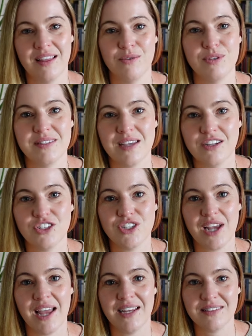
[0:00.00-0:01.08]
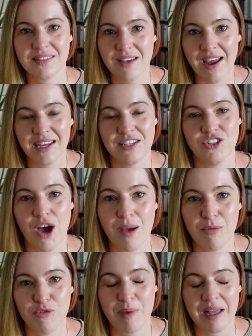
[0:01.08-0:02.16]
That was such an exciting
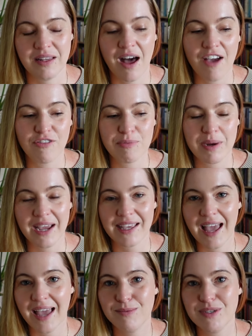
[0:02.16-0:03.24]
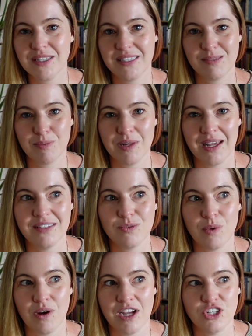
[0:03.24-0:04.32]
time of my life. But I came to this place
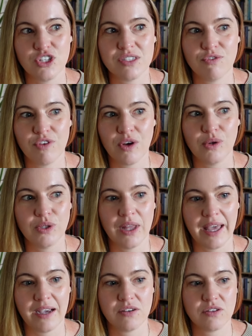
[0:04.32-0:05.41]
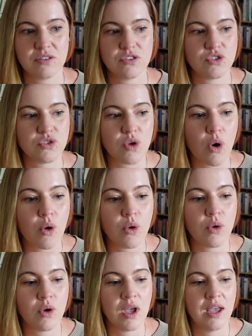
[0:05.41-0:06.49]
where I just felt like
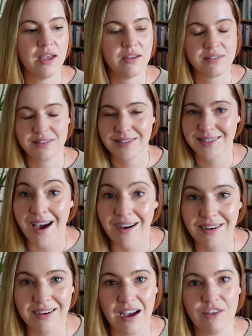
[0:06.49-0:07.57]
so stuck.